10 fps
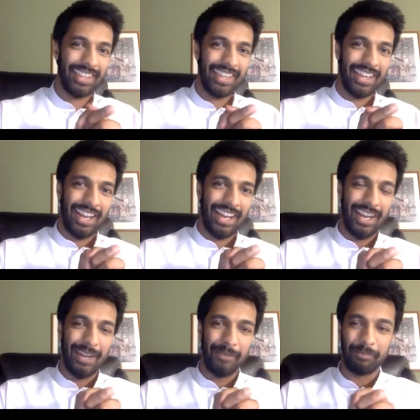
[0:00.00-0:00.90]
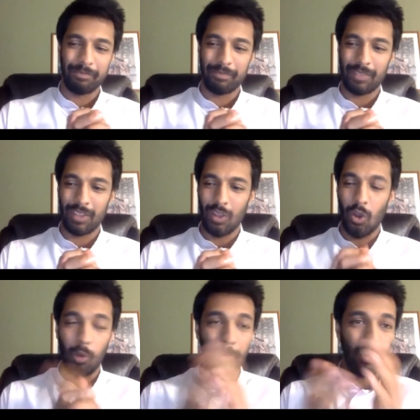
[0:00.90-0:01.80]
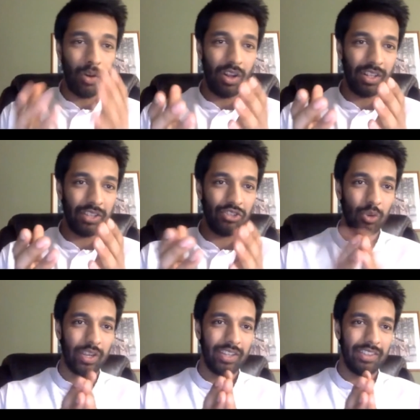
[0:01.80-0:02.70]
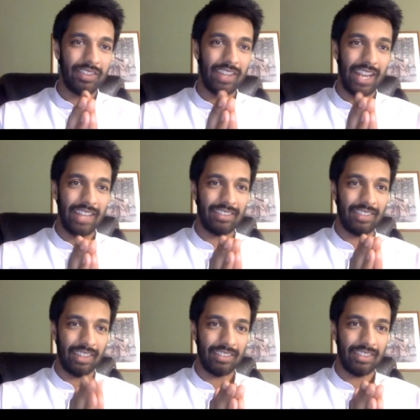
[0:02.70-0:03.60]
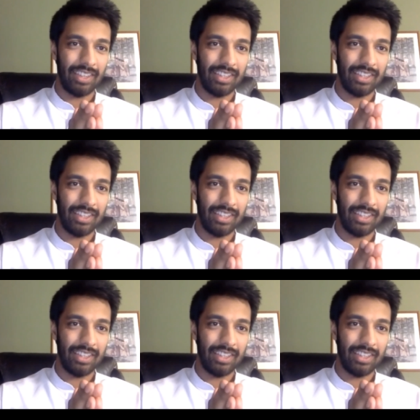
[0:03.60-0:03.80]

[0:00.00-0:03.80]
Um, hope you all enjoyed tonight's satsang